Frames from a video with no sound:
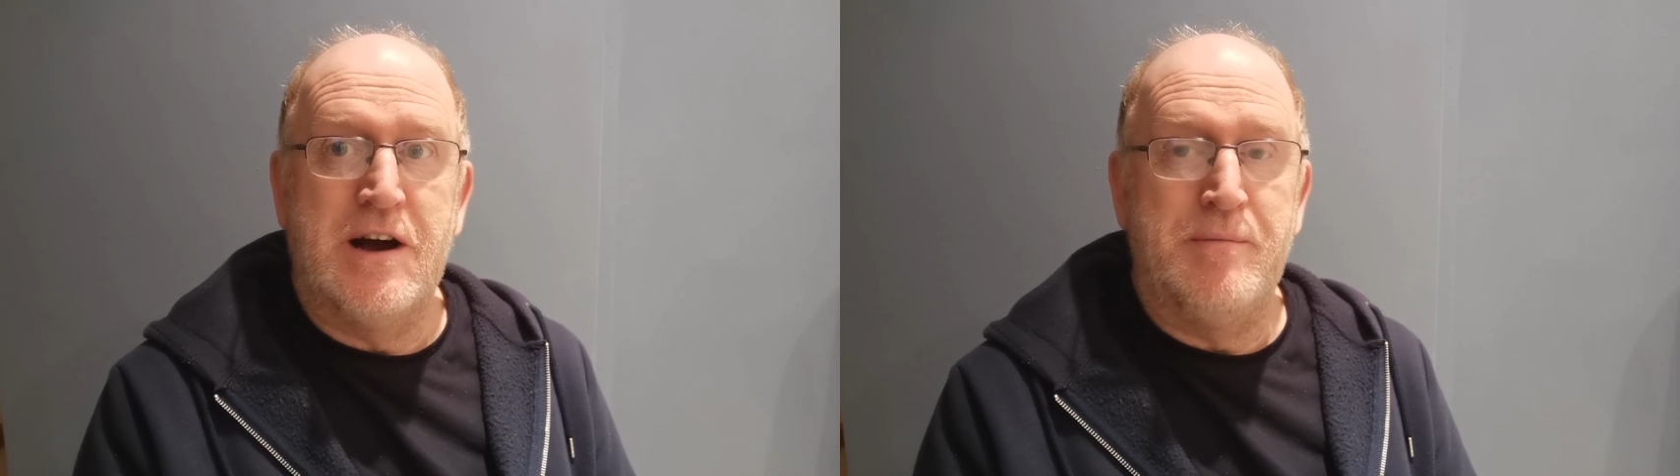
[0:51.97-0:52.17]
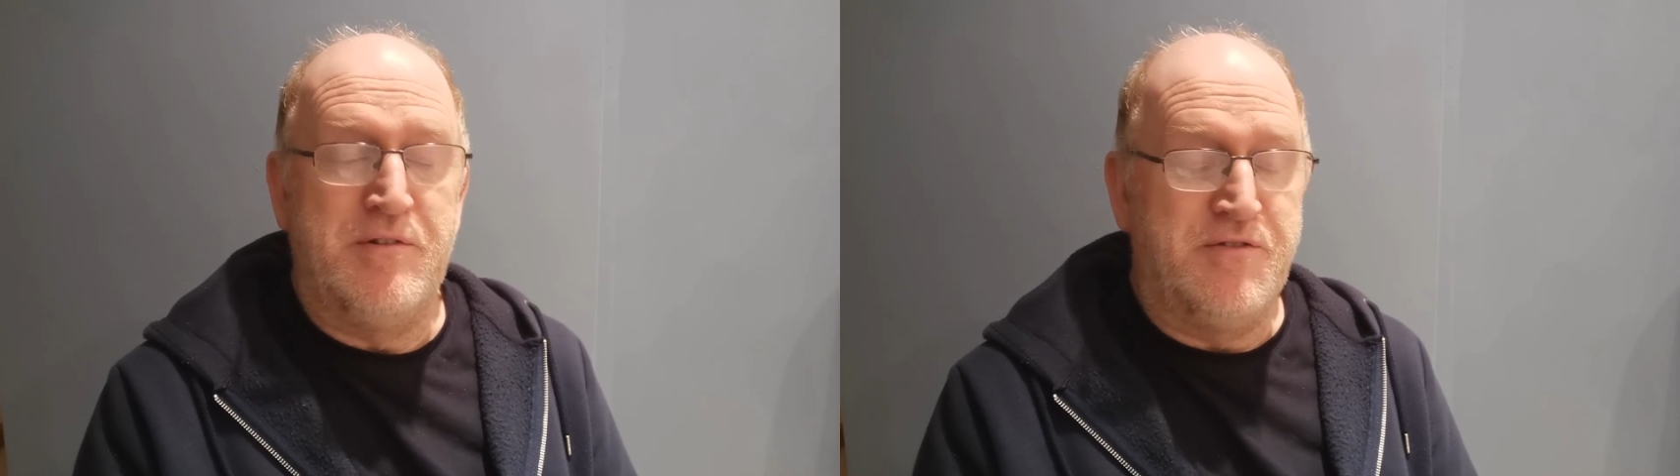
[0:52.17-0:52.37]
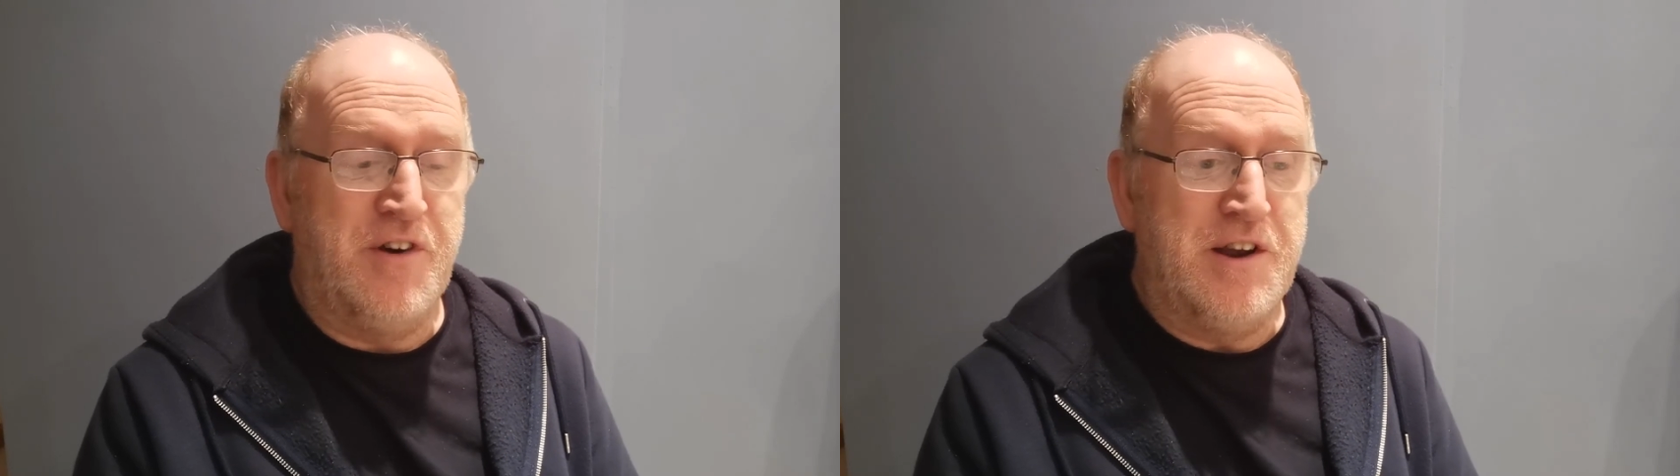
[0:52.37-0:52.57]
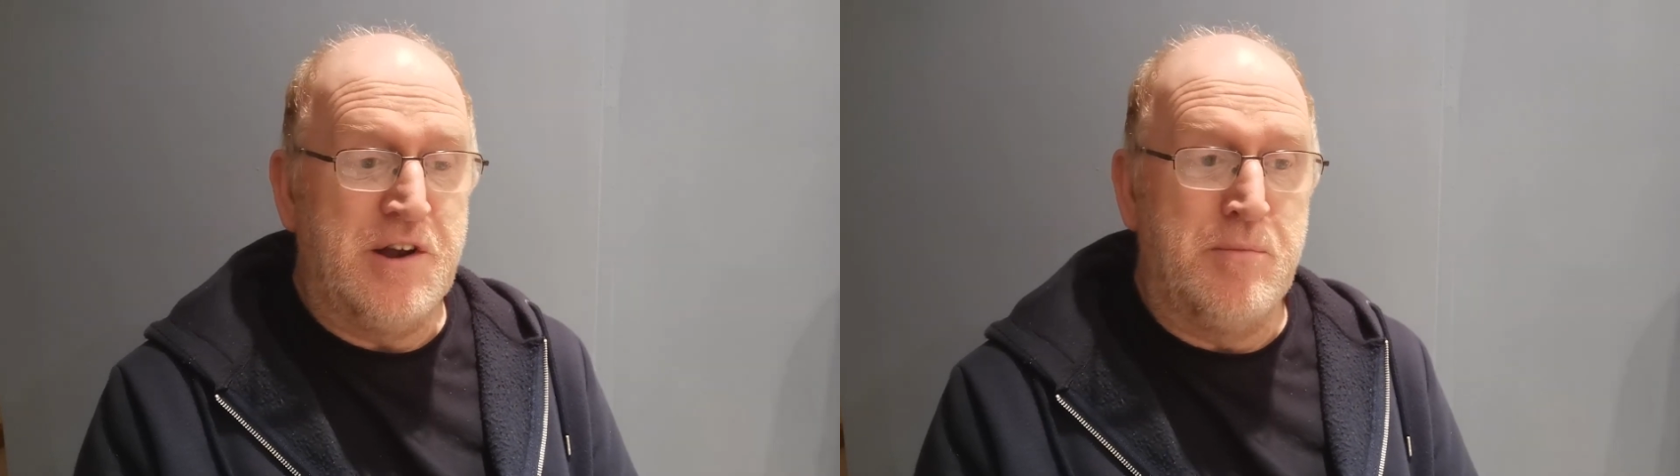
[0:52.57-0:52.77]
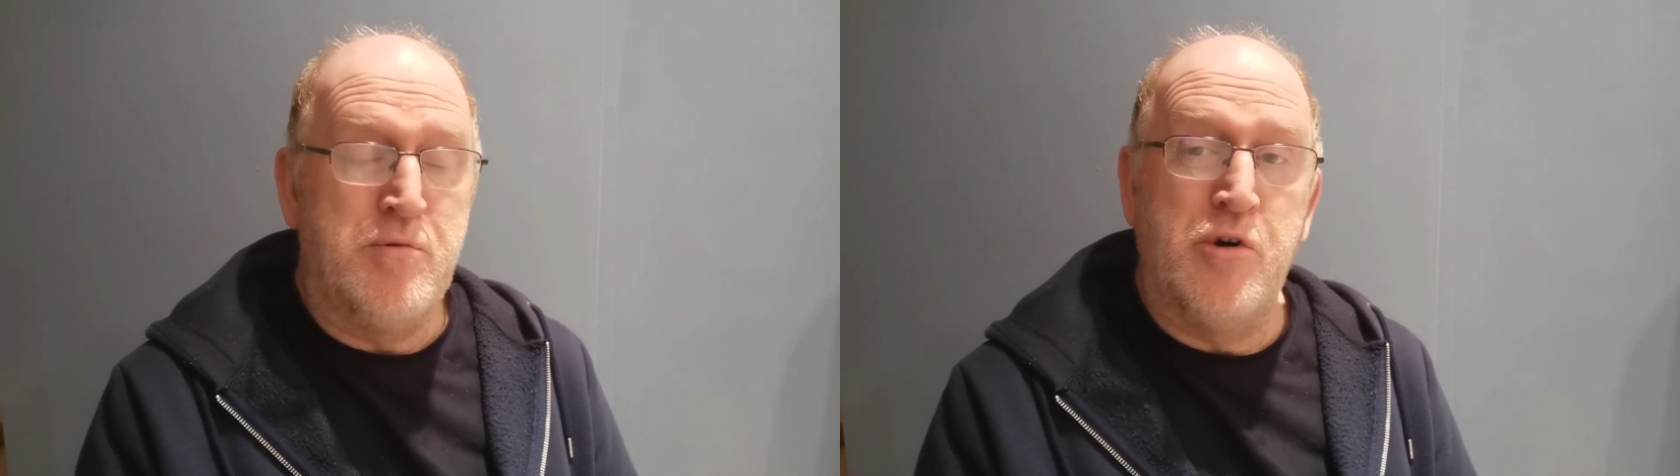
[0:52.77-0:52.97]
And we
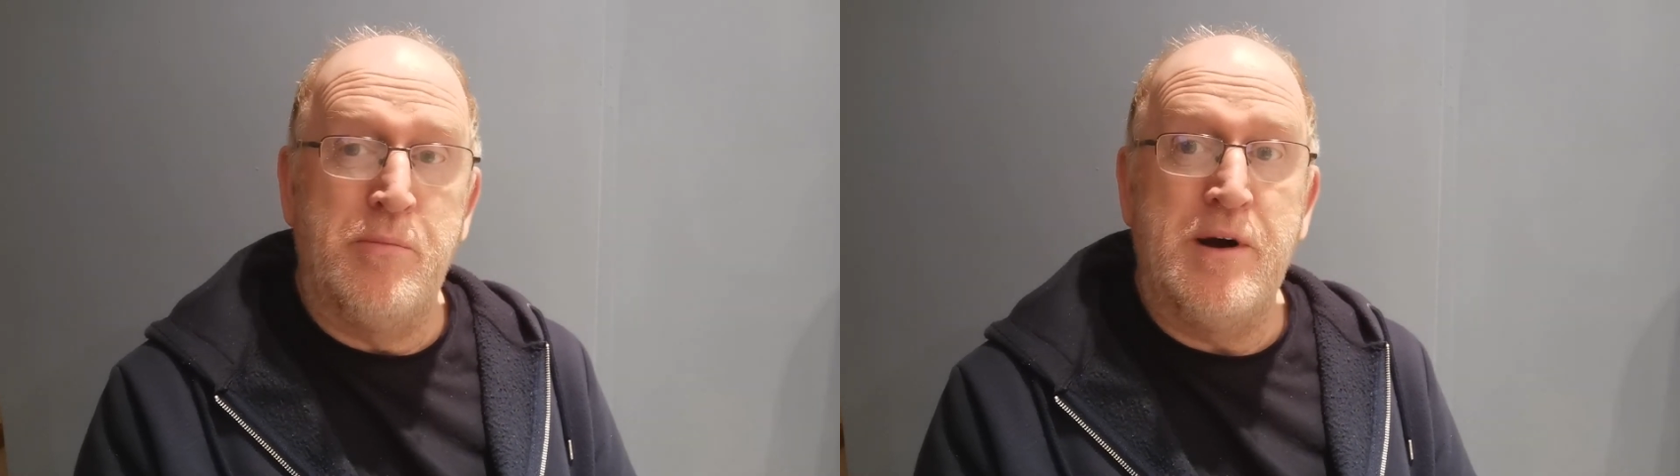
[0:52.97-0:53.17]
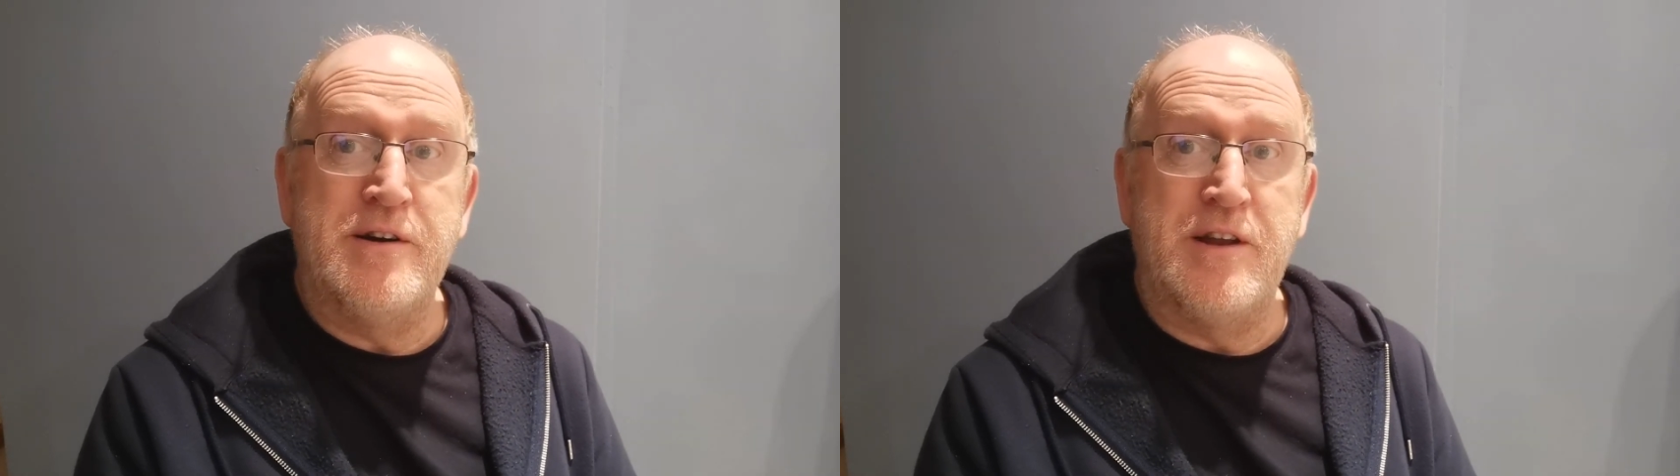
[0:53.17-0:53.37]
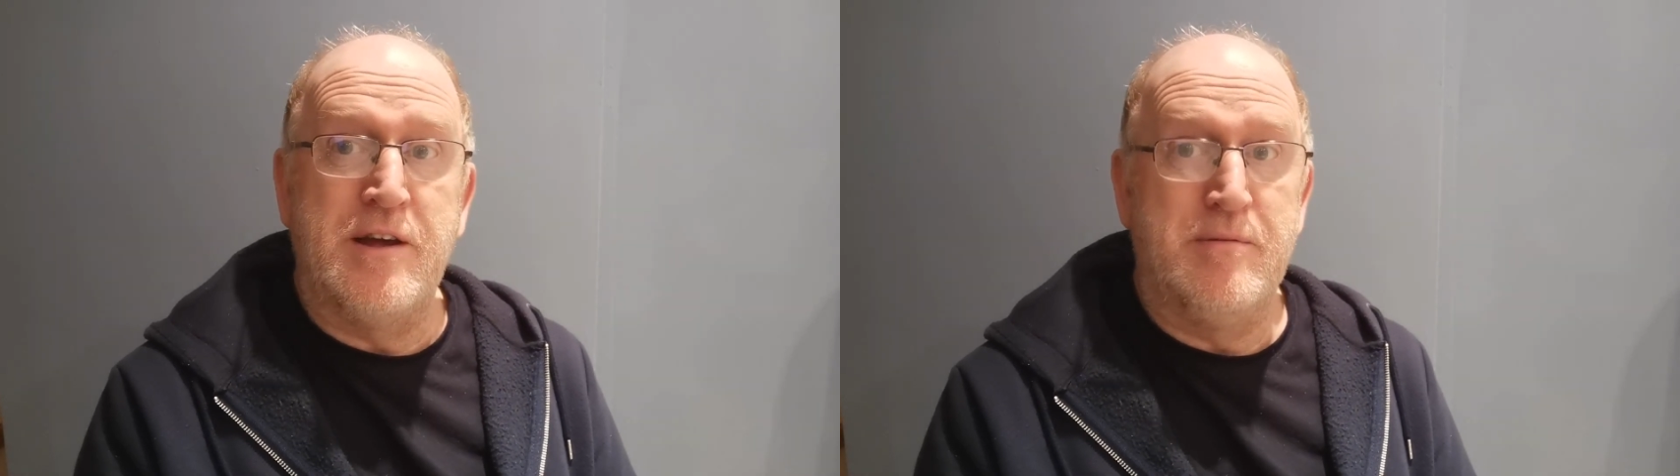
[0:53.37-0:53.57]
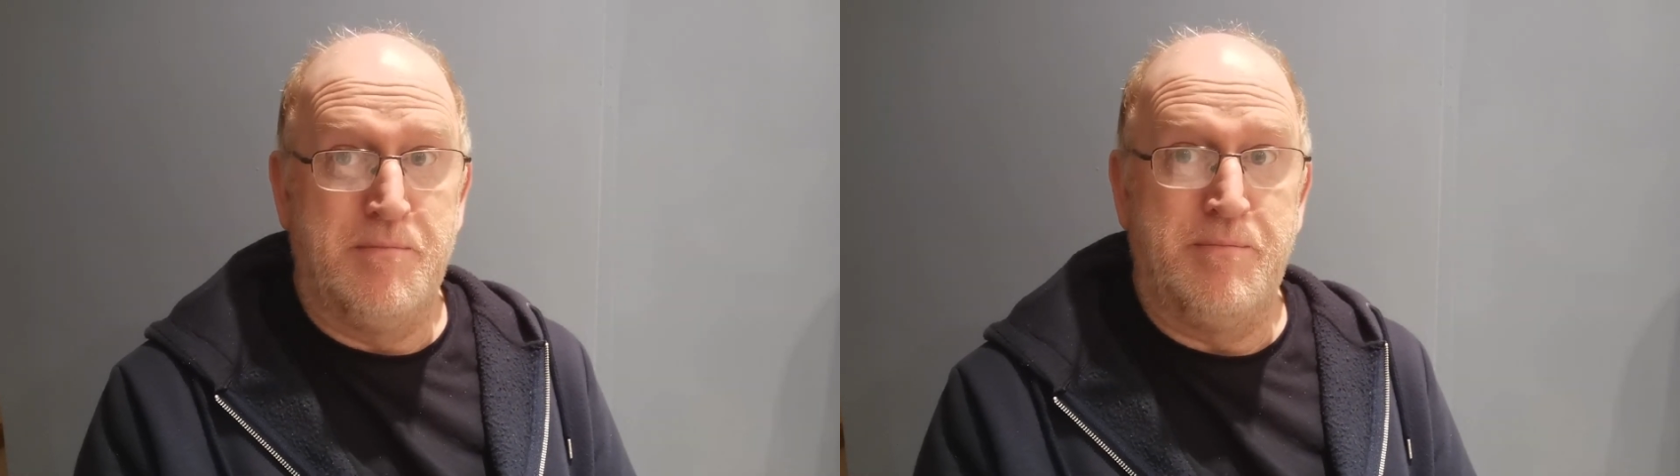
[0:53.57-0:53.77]
find out more about it